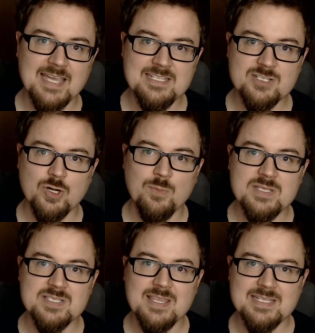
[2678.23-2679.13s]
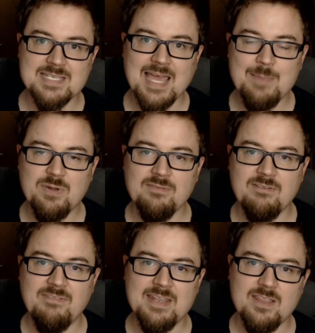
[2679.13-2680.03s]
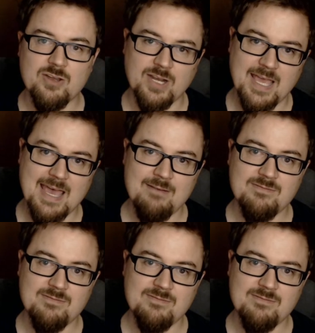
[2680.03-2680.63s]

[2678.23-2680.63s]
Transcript: determines the type of event that you're going to have: